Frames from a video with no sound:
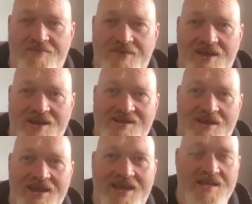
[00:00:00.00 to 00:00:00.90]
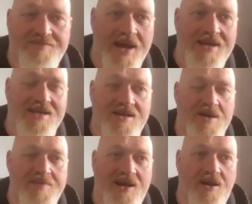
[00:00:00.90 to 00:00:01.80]
So it gets painted in a really
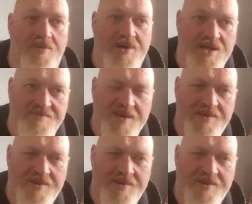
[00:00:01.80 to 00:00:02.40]
bad light because people